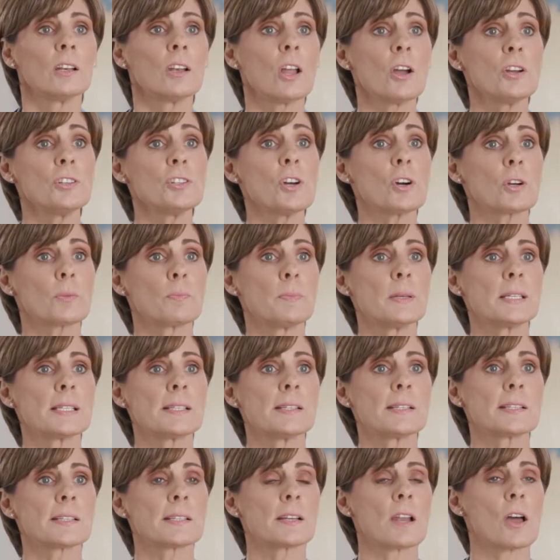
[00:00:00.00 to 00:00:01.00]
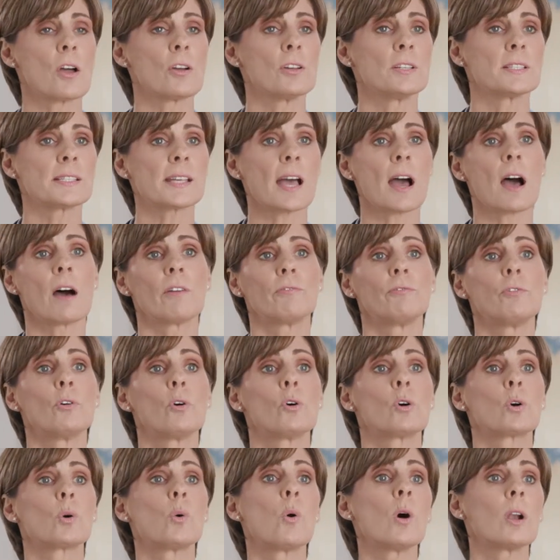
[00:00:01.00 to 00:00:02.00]
Low doc business loans are
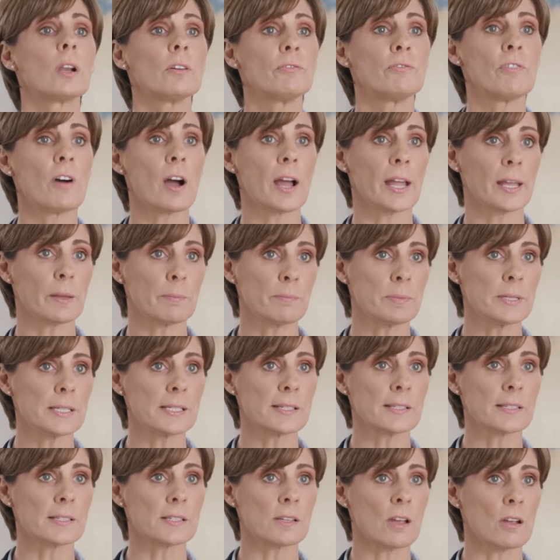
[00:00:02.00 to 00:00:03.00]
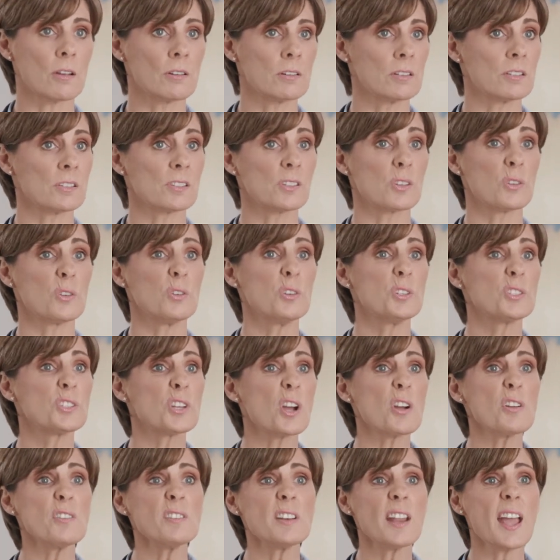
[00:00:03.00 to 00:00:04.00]
for qualifying business owners who
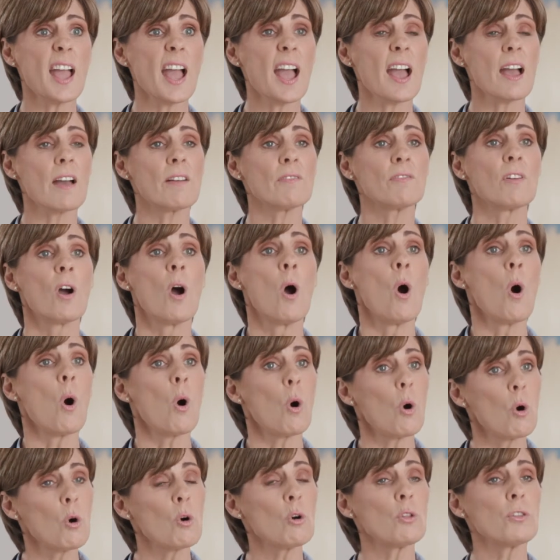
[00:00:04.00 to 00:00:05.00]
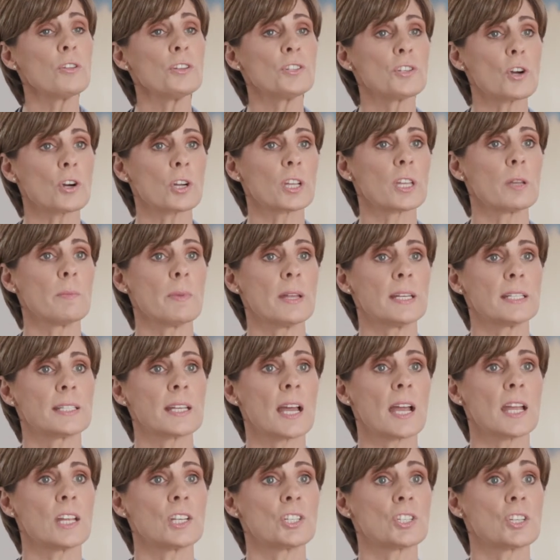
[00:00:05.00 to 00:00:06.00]
don't have all the
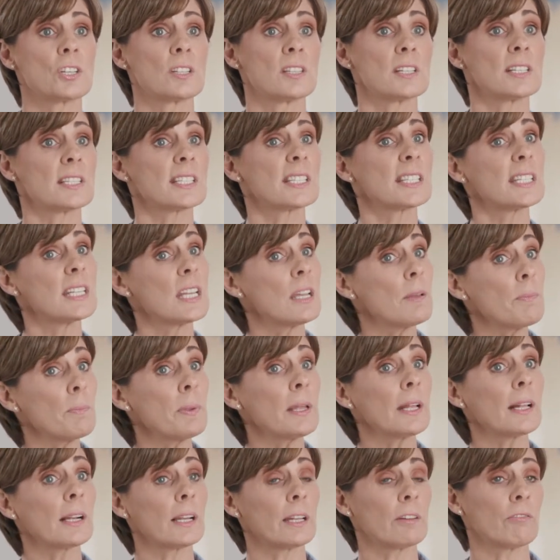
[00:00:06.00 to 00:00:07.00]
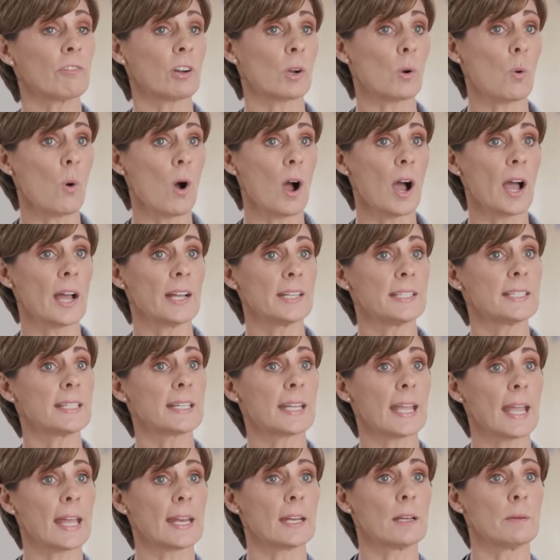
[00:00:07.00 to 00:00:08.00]
documentation that's typically required
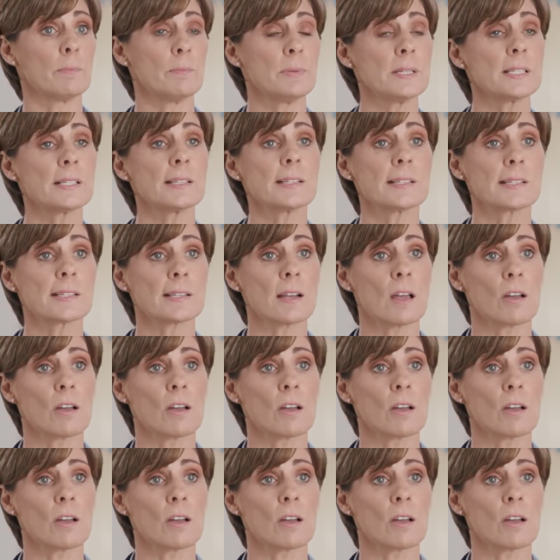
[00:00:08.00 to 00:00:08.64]
to get a business